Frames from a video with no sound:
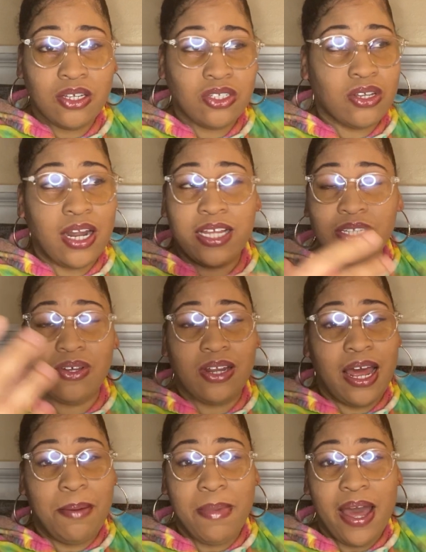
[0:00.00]
So that's all
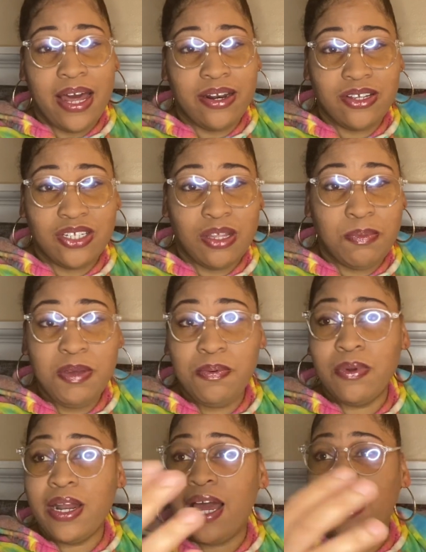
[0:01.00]
that matters. The
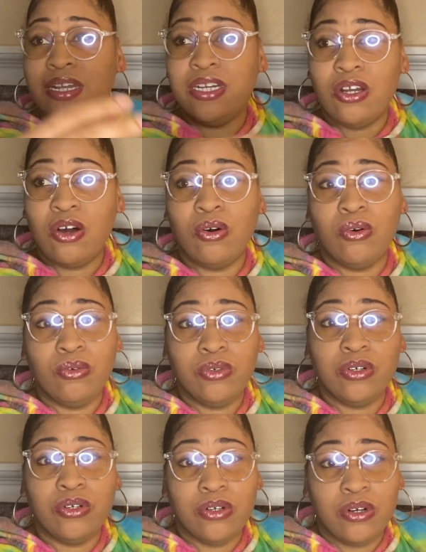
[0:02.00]
people that
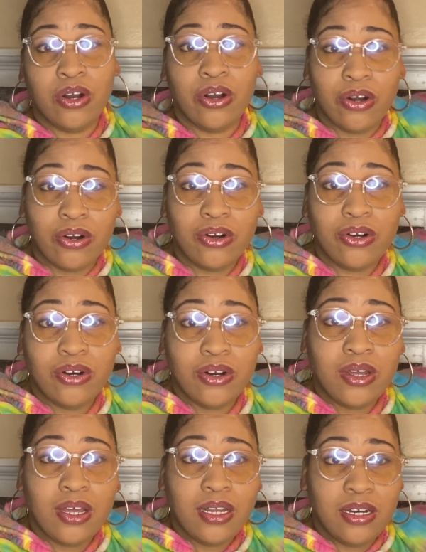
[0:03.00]
known her,
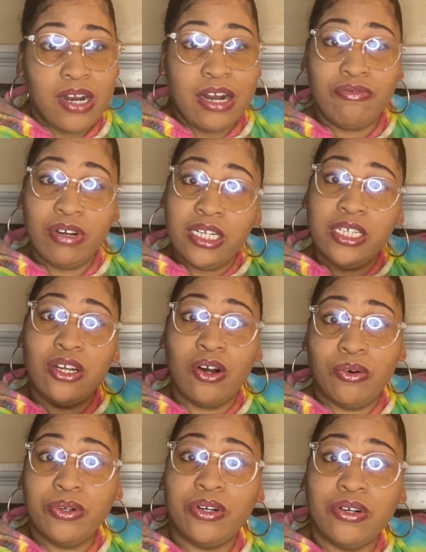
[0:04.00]
that really
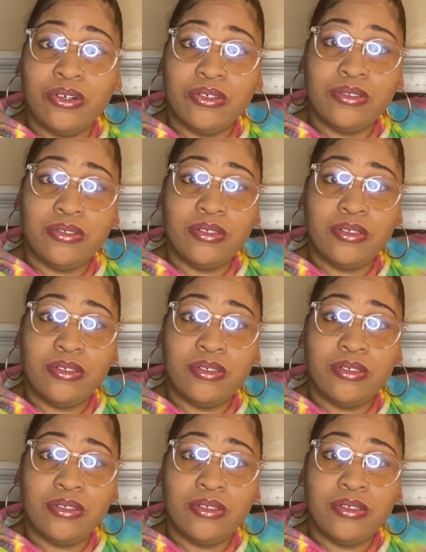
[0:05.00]
known her.